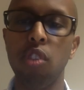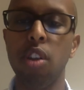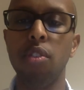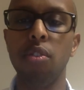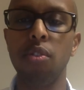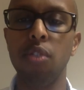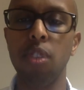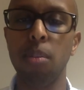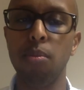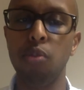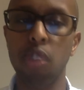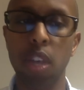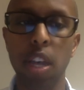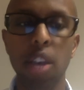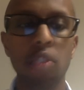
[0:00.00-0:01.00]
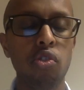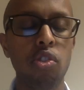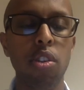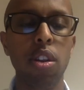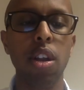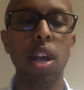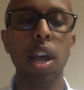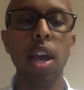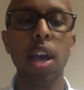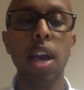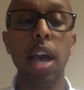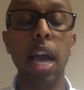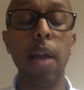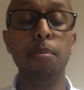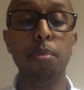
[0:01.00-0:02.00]
gender subjugation,
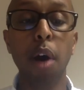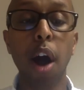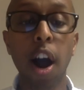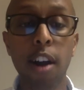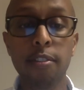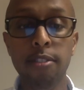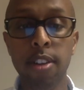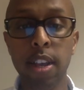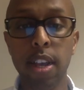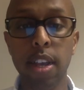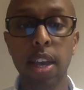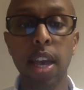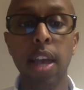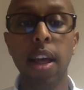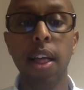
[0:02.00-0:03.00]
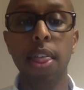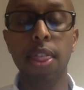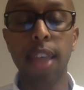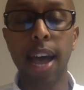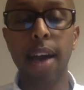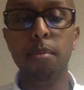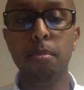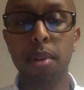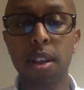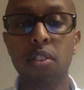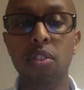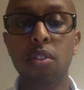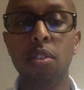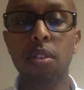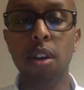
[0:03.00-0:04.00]
and poverty that
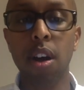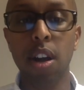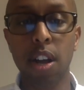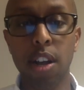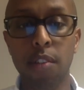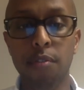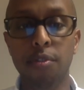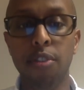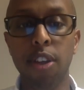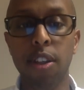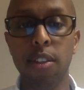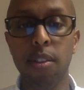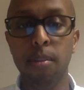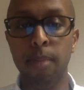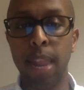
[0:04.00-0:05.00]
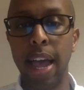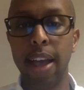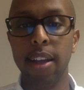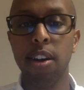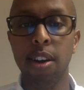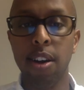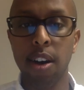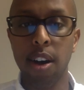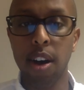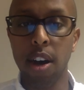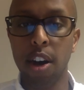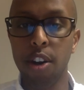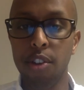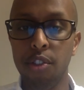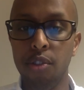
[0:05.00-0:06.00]
must confront Black
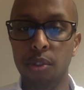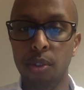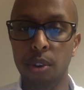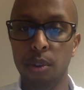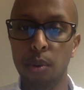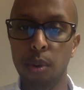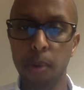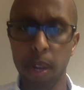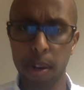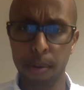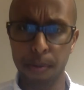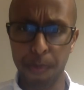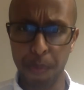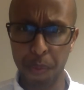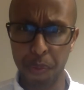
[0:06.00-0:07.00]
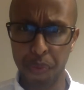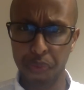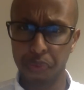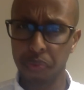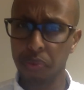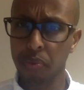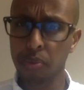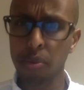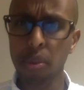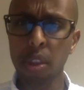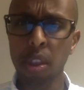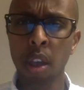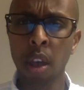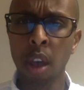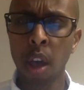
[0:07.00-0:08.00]
Honduran women.
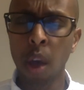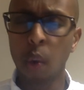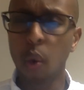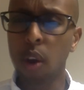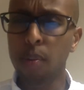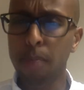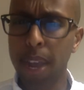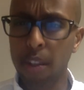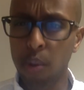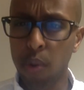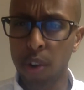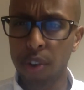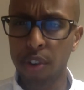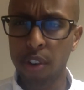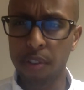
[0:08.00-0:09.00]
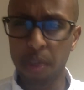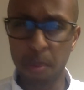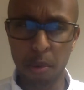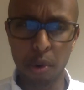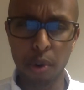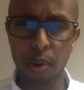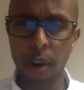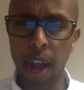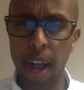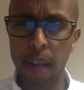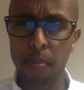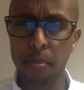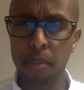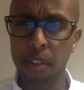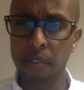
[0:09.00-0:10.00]
One might wonder if the
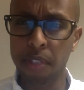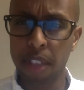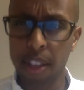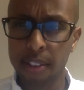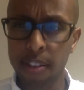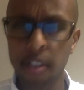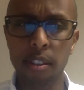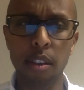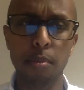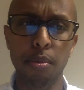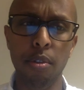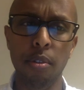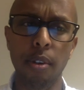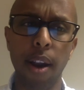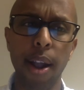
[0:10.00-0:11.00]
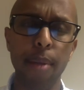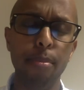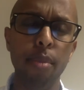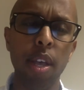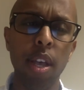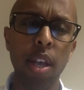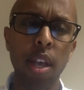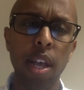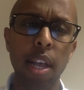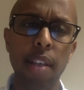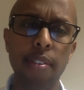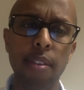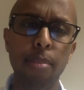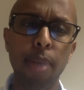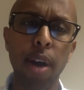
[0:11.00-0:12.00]
program, if the SAT program,
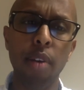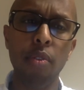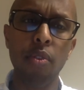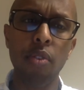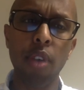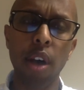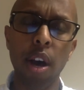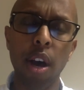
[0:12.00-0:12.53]
is about